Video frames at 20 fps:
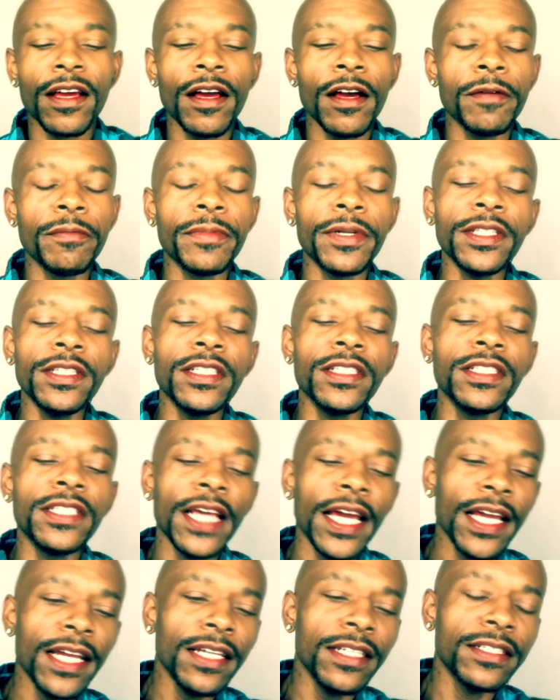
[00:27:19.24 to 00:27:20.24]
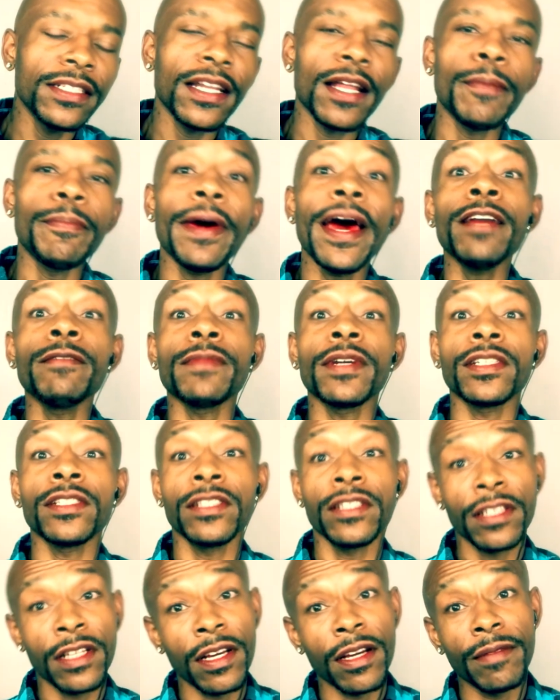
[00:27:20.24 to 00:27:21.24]
But the day that I pack my
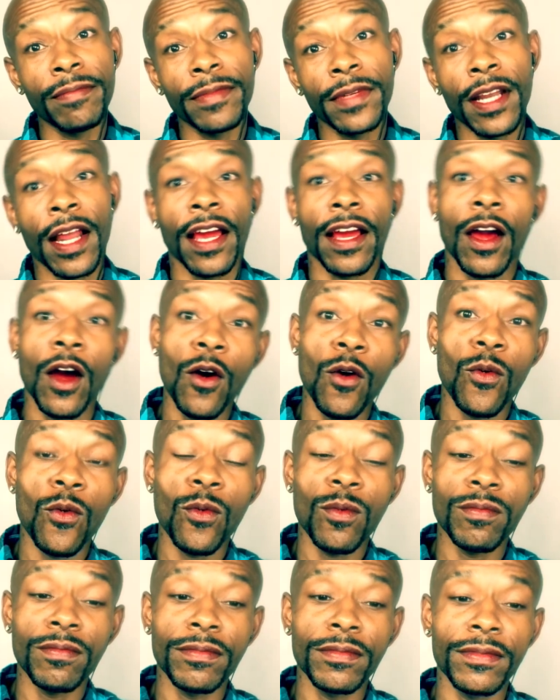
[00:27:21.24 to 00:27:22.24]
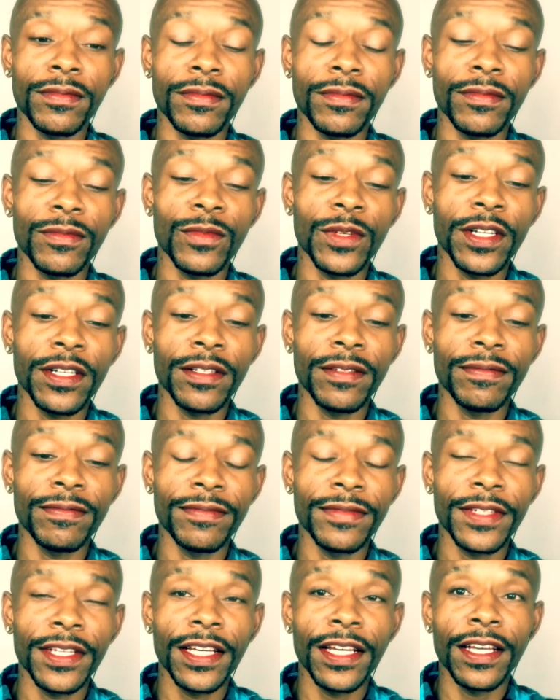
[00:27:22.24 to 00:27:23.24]
shit up and I go, well,
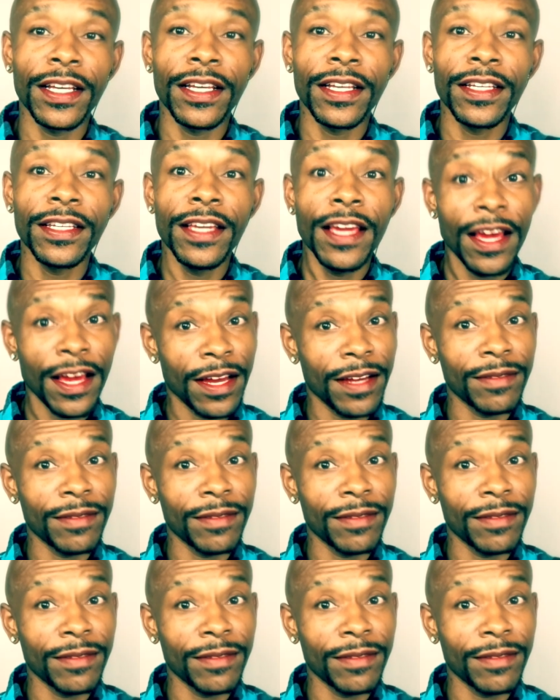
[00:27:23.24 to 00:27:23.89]
yeah,